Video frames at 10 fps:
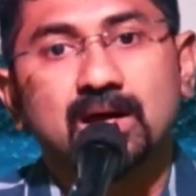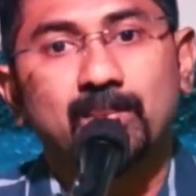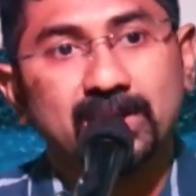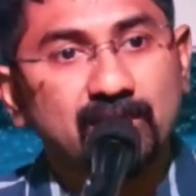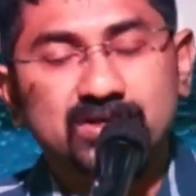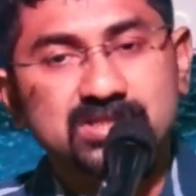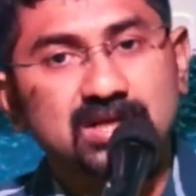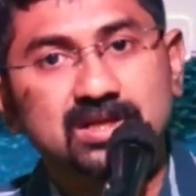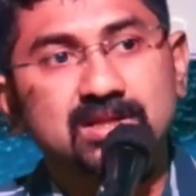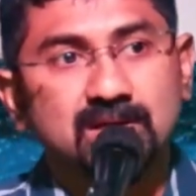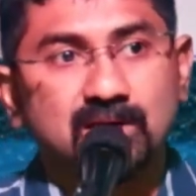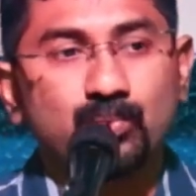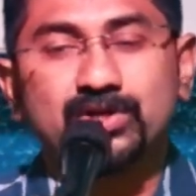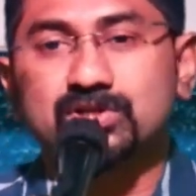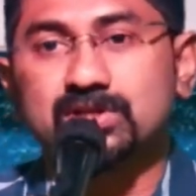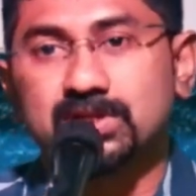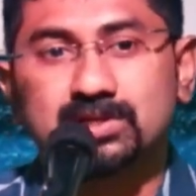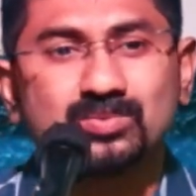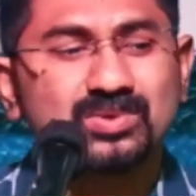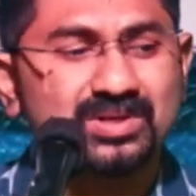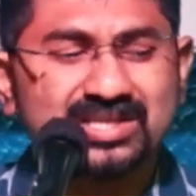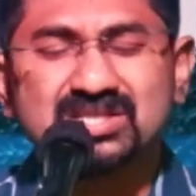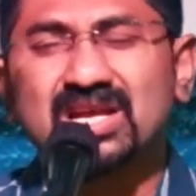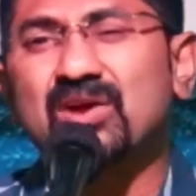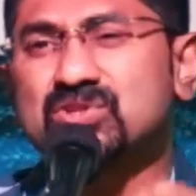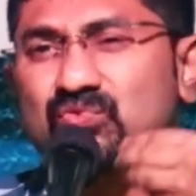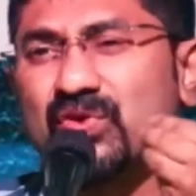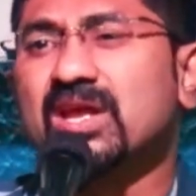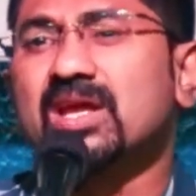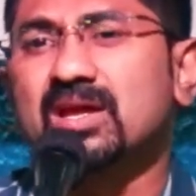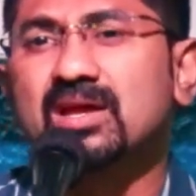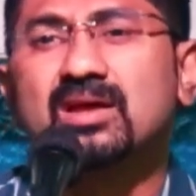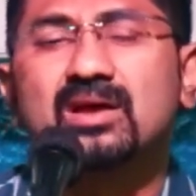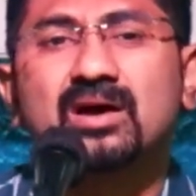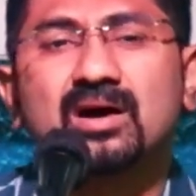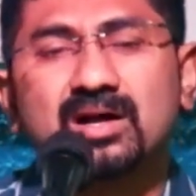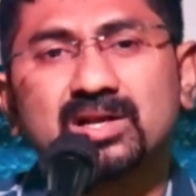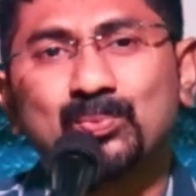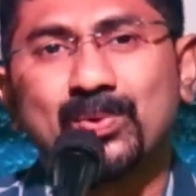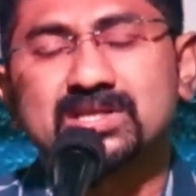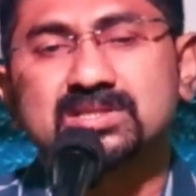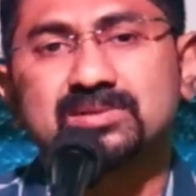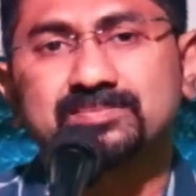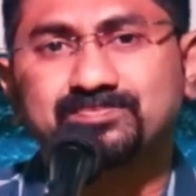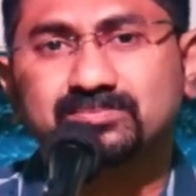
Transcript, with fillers: But I was stuck in the operation theater. But next day, I was very uh, depressed